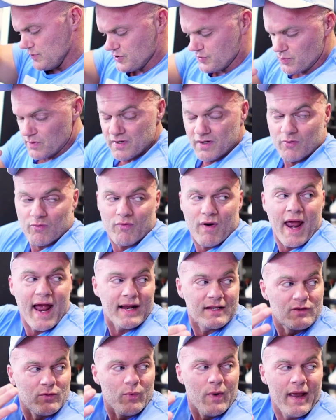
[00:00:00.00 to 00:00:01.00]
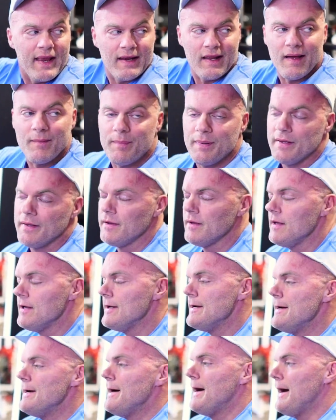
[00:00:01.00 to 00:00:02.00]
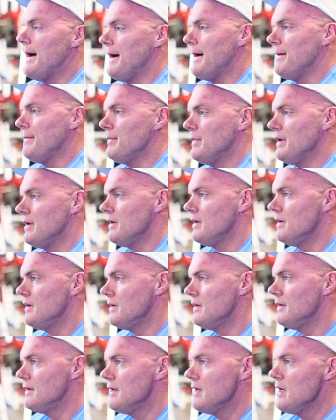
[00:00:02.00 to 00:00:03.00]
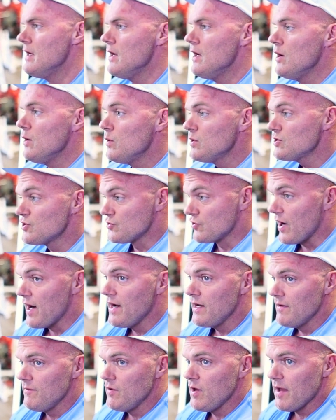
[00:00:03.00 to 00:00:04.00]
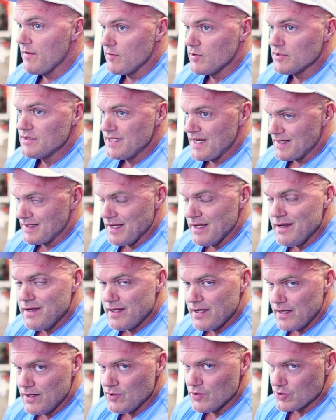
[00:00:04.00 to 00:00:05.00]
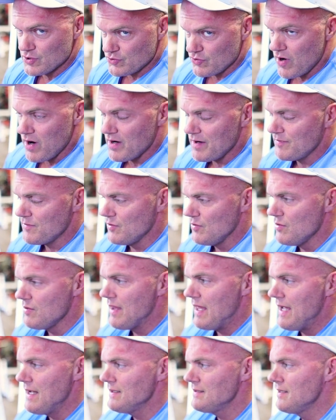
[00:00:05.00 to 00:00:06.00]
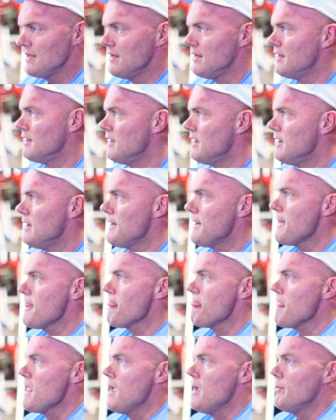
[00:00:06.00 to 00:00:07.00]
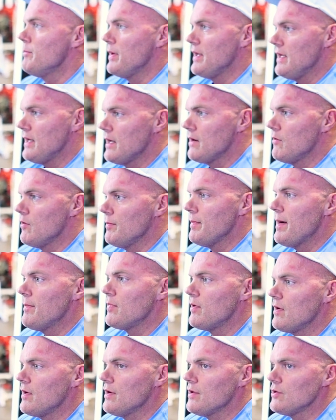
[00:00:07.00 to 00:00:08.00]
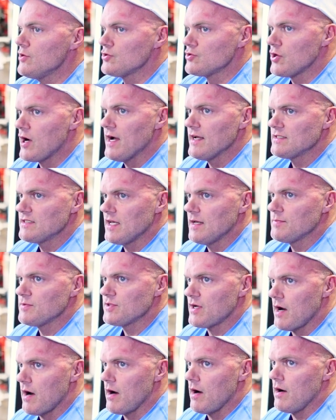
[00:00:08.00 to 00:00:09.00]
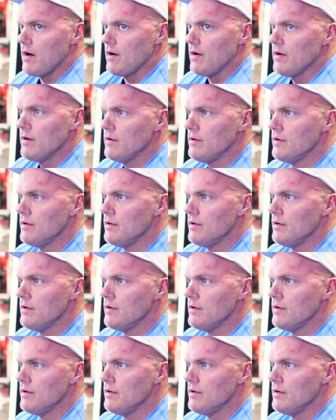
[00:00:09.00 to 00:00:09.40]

just want to rack the weight up, um, which is great if you have good technique and you're strong enough to do that. But you got to remember your triceps are